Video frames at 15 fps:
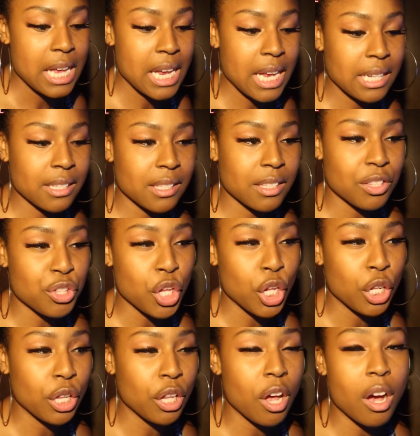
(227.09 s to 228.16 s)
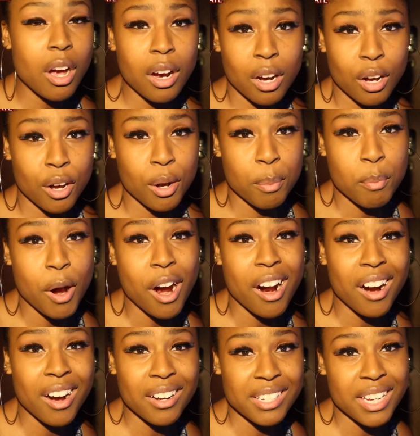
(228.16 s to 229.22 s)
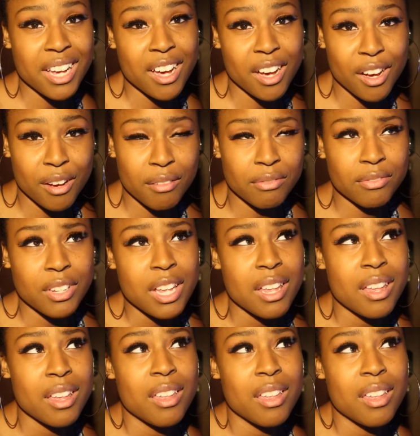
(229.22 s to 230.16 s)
It's the longer part of